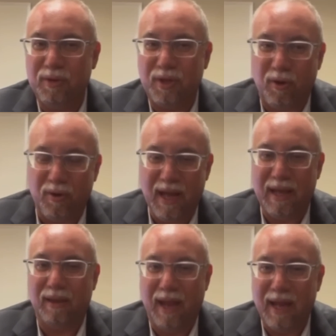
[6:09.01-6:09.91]
to
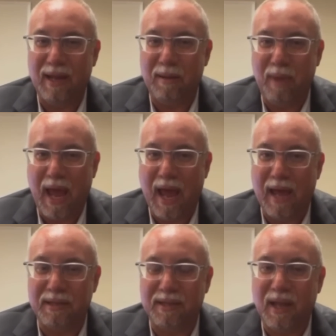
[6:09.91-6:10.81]
create landing
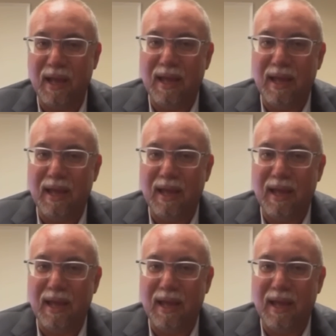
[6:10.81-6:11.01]
pads.